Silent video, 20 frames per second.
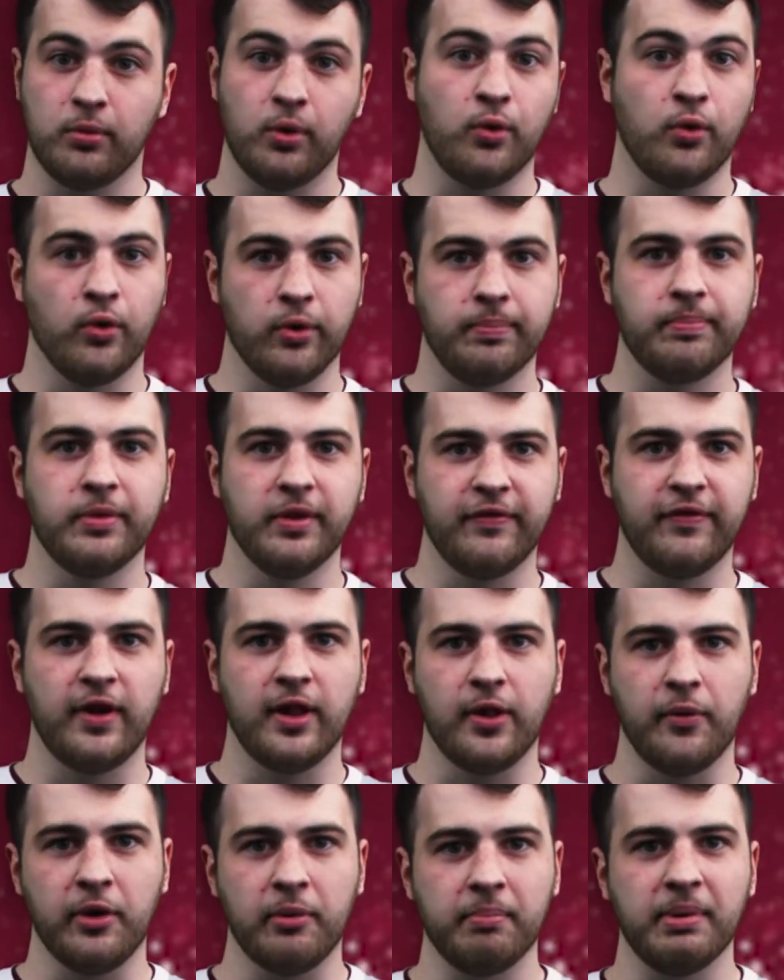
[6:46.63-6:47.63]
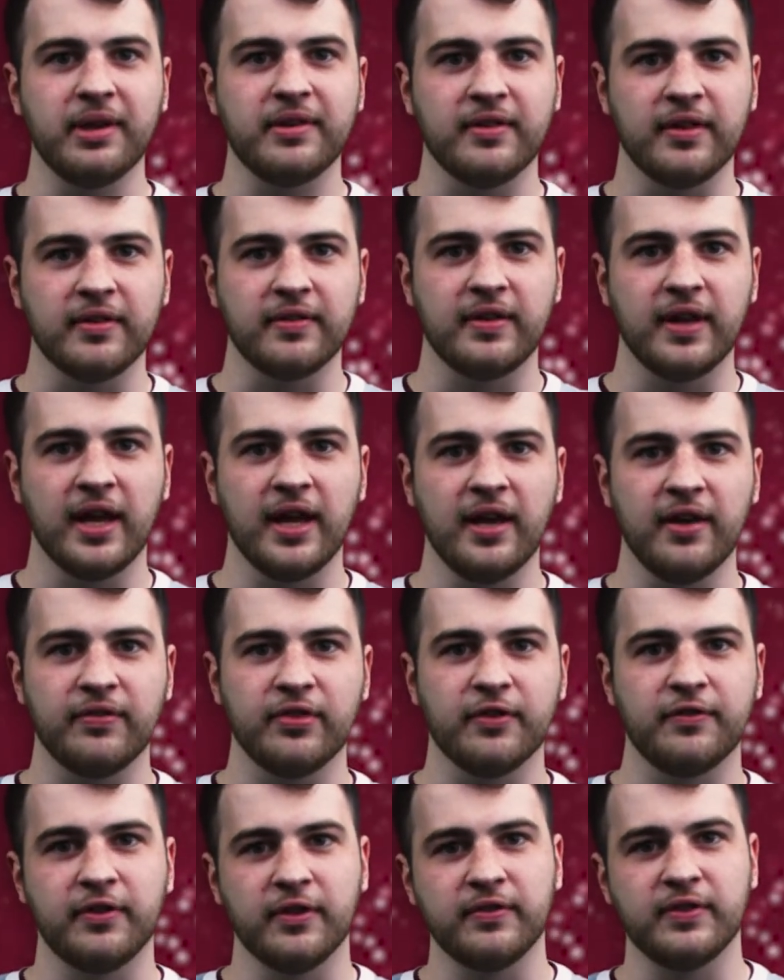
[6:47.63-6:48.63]
or the following business day if
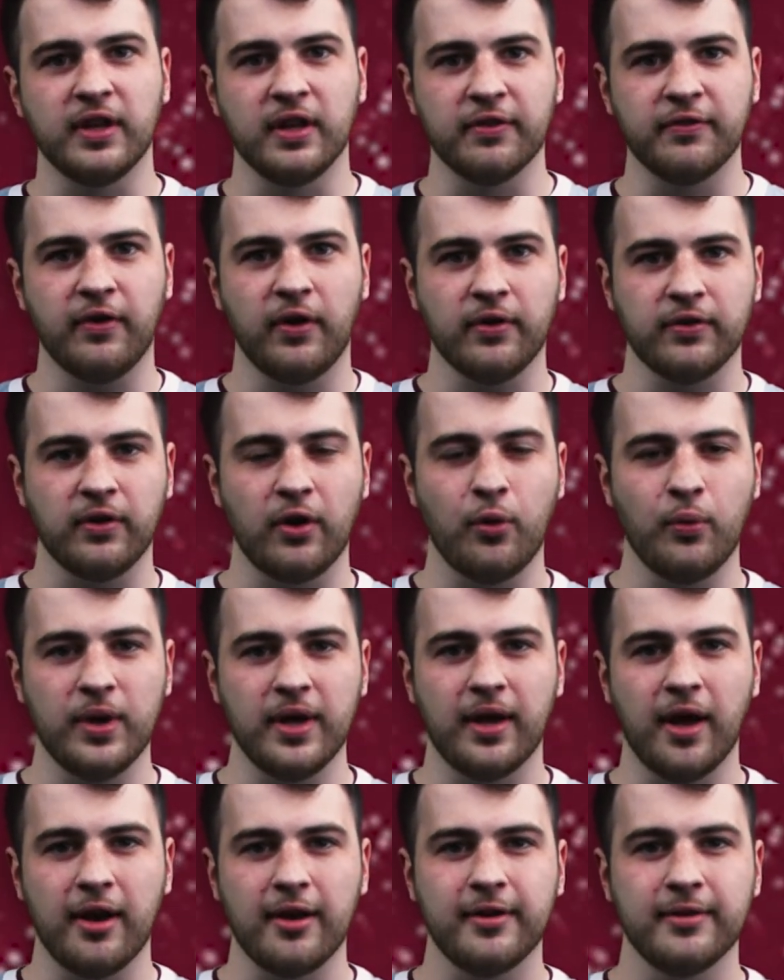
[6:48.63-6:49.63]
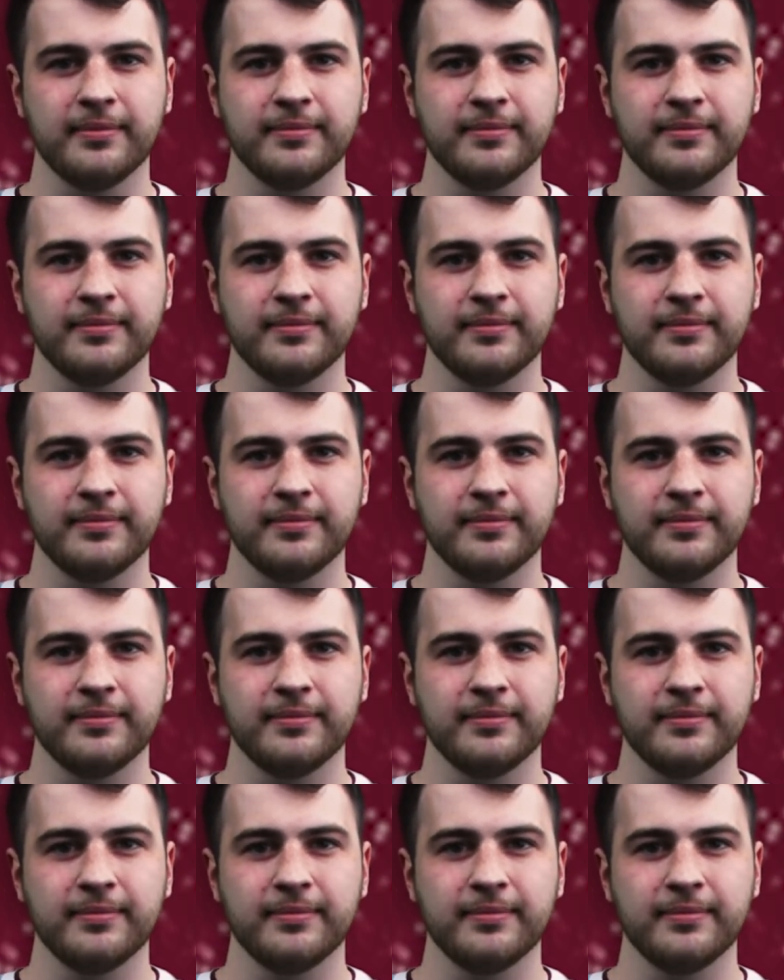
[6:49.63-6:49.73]
the 15th falls on a weekend.